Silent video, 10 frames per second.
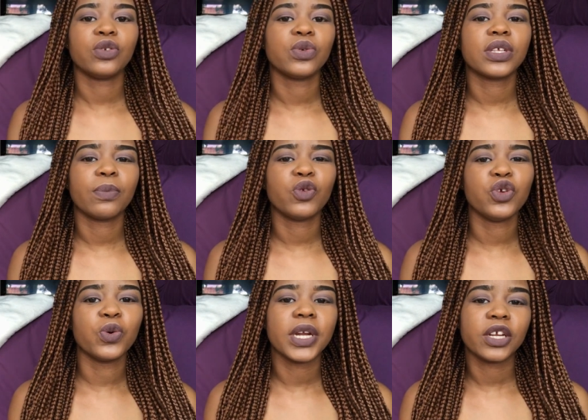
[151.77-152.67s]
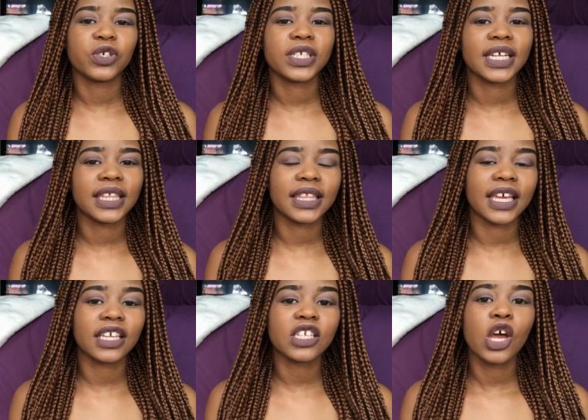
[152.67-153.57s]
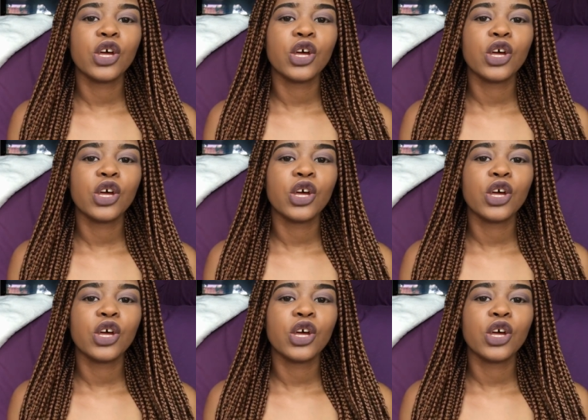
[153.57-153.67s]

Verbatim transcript: do some new and interesting things.